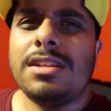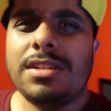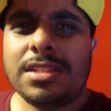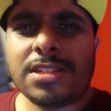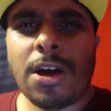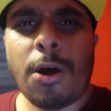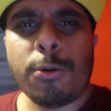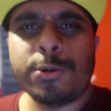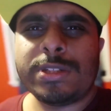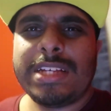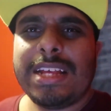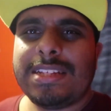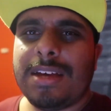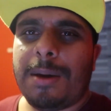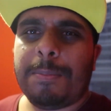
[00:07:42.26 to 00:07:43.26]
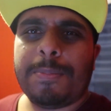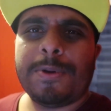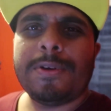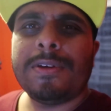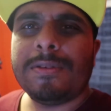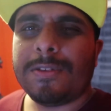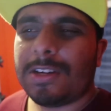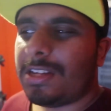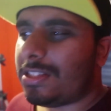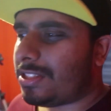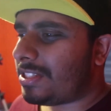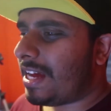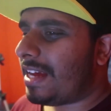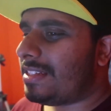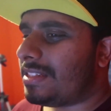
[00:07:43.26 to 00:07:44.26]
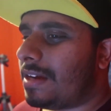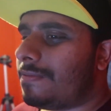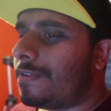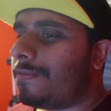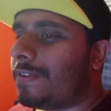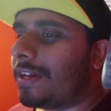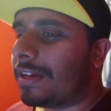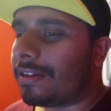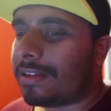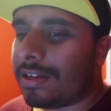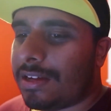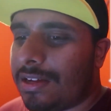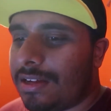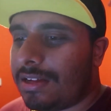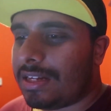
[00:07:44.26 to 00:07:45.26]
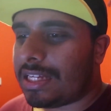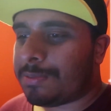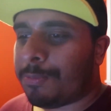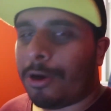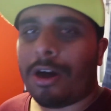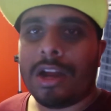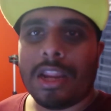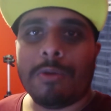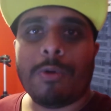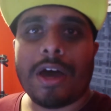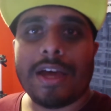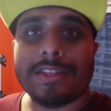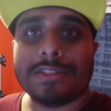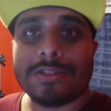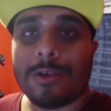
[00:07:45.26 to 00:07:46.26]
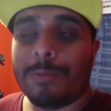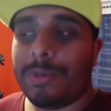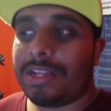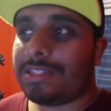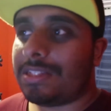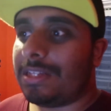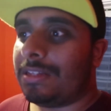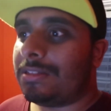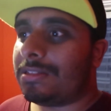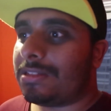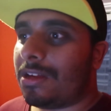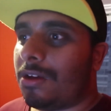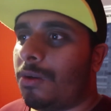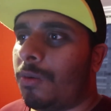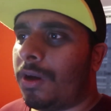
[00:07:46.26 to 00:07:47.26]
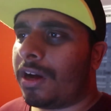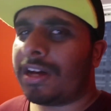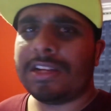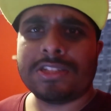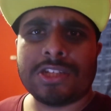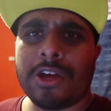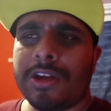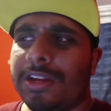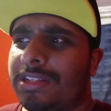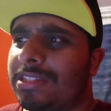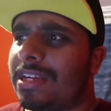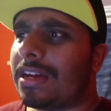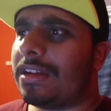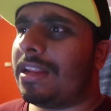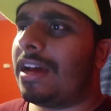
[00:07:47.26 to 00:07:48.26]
this whole setup. Gonna change everything. That's partly why it's so messy. So I'm going to show you in a second,